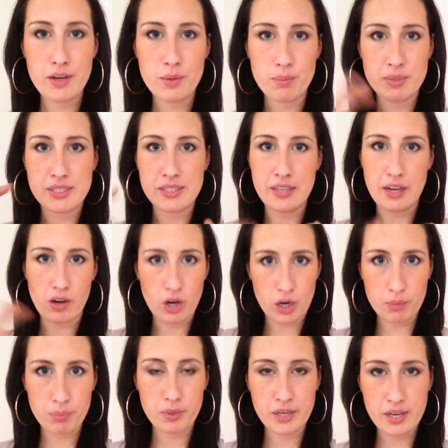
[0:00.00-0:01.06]
You're missing that
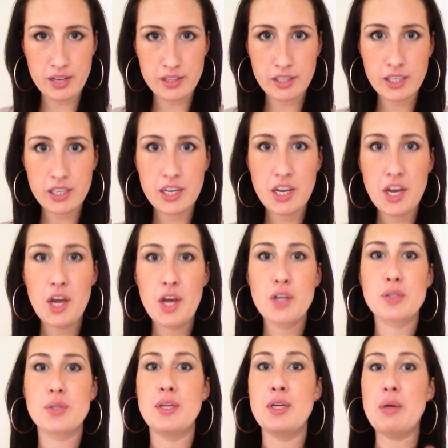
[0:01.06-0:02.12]
coppery color.
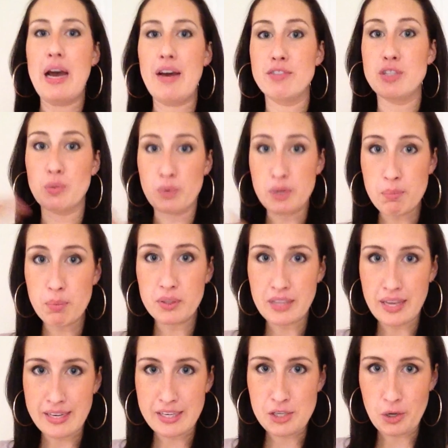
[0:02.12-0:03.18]
So then you have to re-put
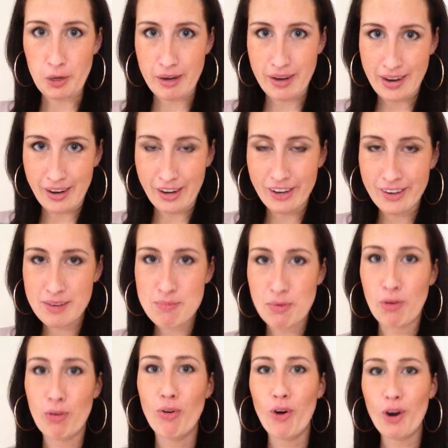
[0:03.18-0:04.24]
that in your hair
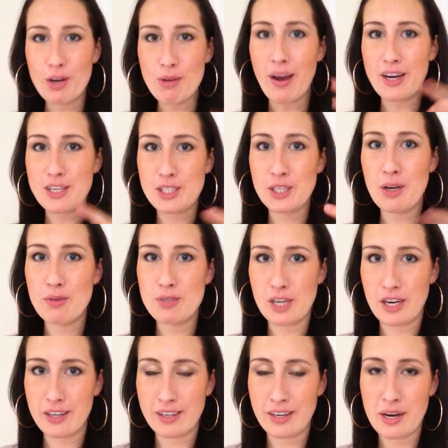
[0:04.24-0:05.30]
before you actually go
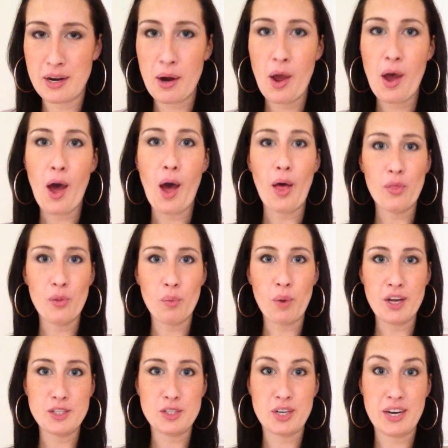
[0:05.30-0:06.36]
darker.
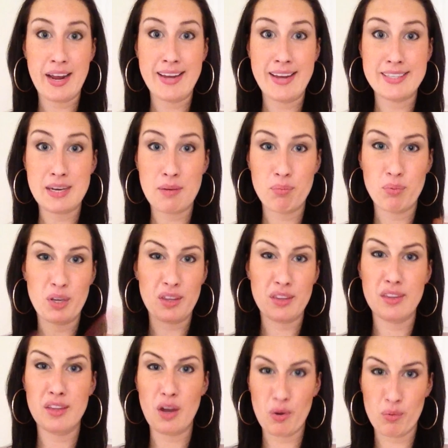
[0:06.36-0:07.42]
Otherwise, you're gonna end up with
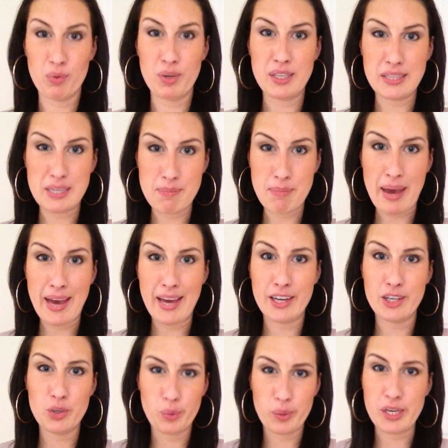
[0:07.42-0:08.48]
a really
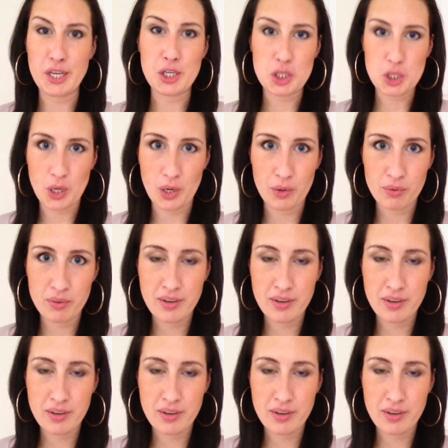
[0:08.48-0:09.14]
bad greenish tone.